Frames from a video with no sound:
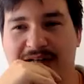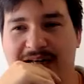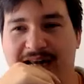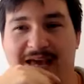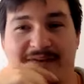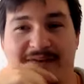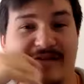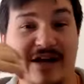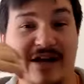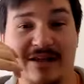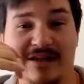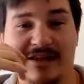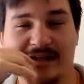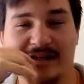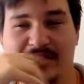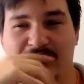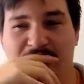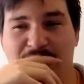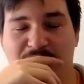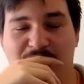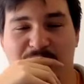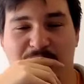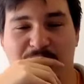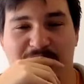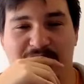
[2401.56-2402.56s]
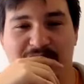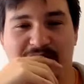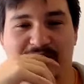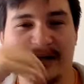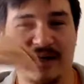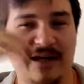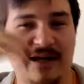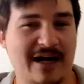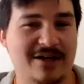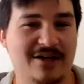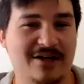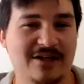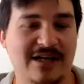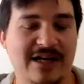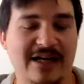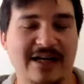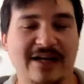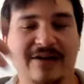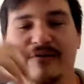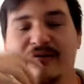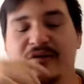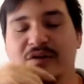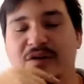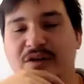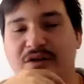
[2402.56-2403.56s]
didn't have anything to do with me. It actually had
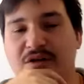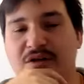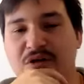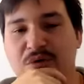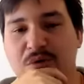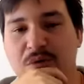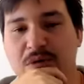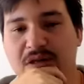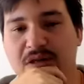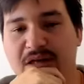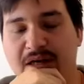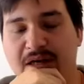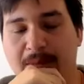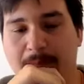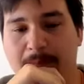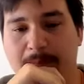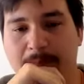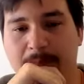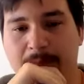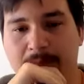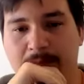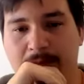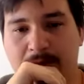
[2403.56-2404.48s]
everything to do with him.